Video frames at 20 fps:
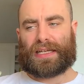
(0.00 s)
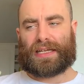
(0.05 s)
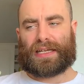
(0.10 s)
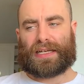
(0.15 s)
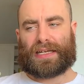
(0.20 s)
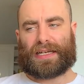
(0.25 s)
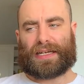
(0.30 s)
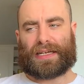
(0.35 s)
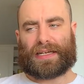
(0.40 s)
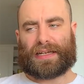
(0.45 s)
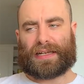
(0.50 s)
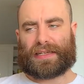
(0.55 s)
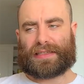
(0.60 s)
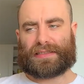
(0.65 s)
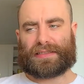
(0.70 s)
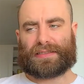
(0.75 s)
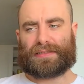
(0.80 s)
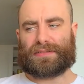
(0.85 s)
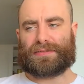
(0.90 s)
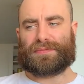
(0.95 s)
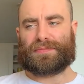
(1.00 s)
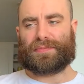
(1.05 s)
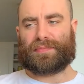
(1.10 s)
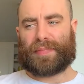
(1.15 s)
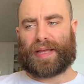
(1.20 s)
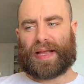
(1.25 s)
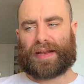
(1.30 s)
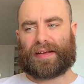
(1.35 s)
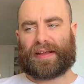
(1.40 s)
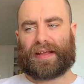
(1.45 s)
had to
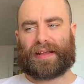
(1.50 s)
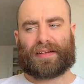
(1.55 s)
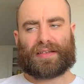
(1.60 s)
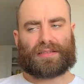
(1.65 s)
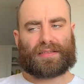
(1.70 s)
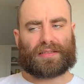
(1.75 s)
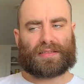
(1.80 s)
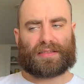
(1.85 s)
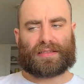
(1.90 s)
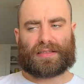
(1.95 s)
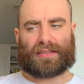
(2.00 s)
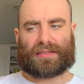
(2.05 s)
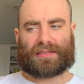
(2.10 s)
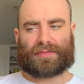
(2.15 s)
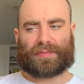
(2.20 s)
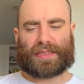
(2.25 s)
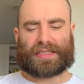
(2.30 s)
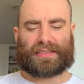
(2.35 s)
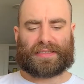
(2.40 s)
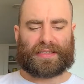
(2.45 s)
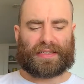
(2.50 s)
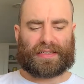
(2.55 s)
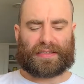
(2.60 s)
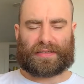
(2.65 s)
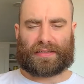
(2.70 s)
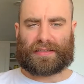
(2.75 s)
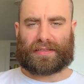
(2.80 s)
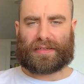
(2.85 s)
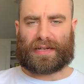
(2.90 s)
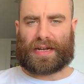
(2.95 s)
manhandle her a little bit to get
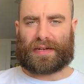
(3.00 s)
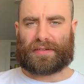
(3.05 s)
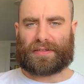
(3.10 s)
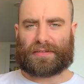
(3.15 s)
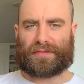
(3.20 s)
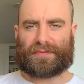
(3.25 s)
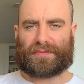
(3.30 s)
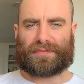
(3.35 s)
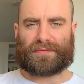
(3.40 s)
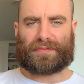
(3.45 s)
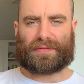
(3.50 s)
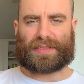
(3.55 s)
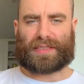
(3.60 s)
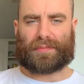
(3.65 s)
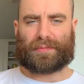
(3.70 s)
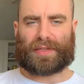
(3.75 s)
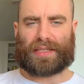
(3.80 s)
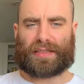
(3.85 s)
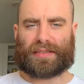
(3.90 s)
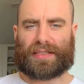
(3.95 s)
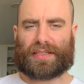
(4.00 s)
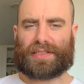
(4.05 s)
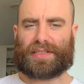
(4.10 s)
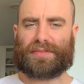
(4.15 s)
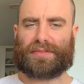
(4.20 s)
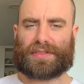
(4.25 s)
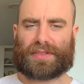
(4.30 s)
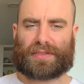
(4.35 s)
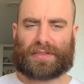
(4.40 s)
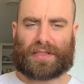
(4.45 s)
her out of something that she
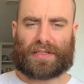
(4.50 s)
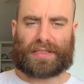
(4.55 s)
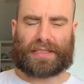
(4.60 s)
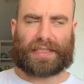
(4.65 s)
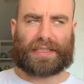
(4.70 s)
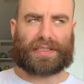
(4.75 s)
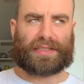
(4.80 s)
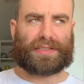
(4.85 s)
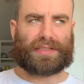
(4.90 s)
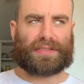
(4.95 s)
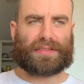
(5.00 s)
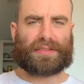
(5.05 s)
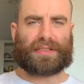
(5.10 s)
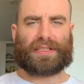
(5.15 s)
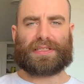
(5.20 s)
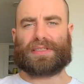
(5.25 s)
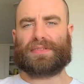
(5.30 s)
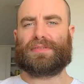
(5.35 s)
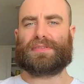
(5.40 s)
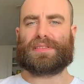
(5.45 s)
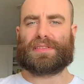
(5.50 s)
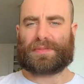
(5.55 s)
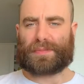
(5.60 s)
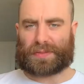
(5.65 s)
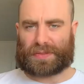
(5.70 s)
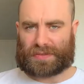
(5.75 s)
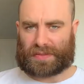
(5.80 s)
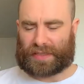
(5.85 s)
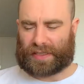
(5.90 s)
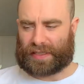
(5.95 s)
was crawling into that she wasn't
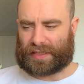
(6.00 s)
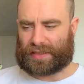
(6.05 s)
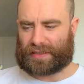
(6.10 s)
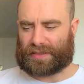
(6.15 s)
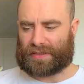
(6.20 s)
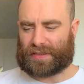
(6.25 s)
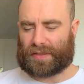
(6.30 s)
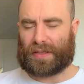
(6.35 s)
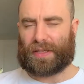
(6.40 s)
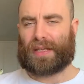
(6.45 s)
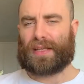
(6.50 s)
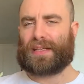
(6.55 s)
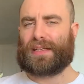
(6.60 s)
supposed to get into.